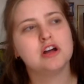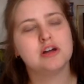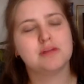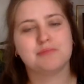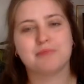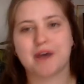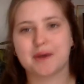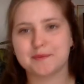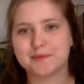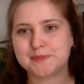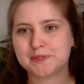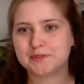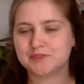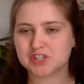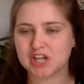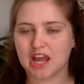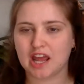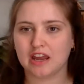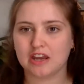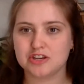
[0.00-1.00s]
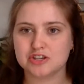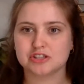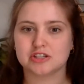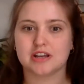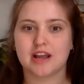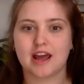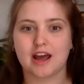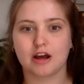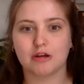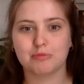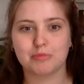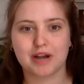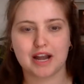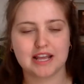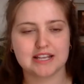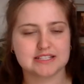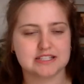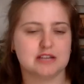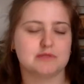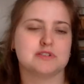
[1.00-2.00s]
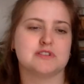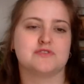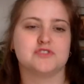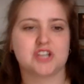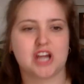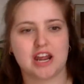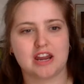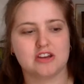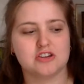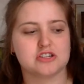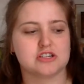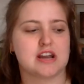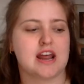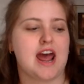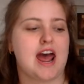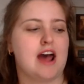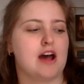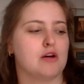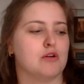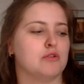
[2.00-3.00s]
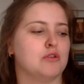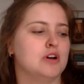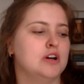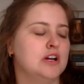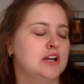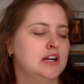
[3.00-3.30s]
maps have changed and how place names have changed, and how